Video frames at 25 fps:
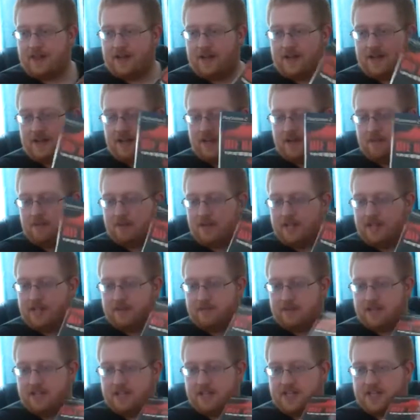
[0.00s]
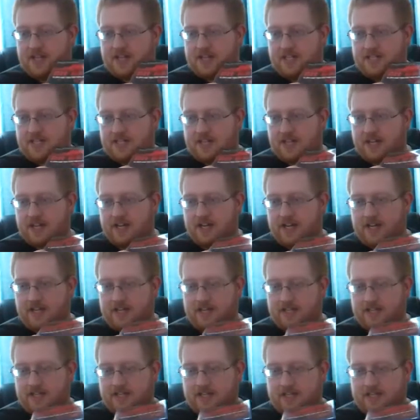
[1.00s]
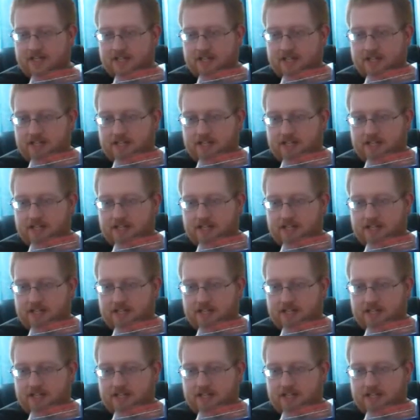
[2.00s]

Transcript: I played a bit of this, and